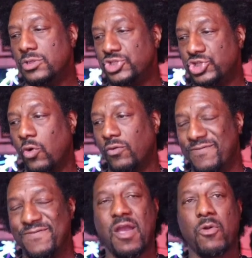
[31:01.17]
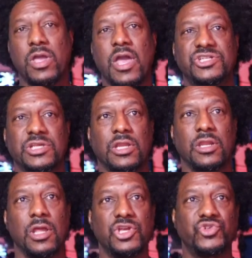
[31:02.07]
show the variation in the
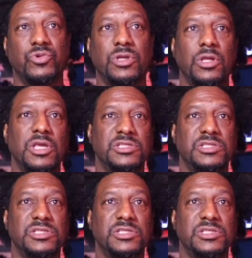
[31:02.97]
history. He